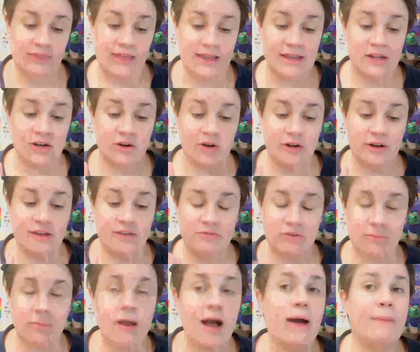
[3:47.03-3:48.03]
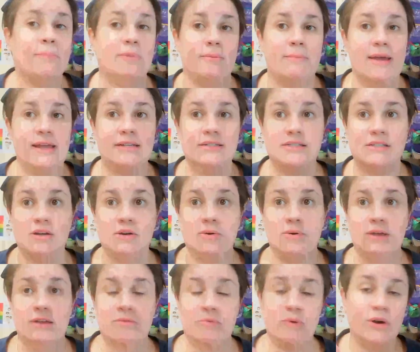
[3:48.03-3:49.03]
They can earn it from compliments.
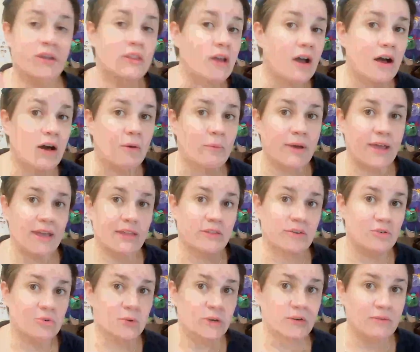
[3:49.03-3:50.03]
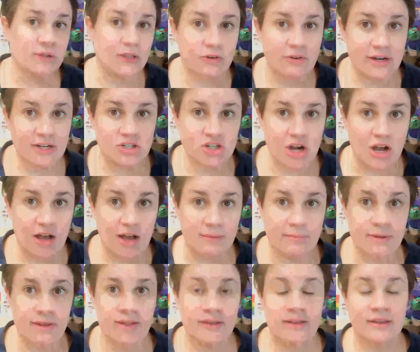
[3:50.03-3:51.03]
So if we're in the hallway and they're doing a really great
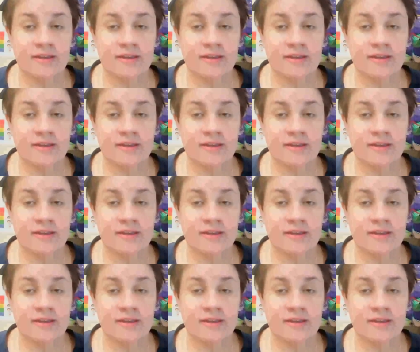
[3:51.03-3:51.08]
job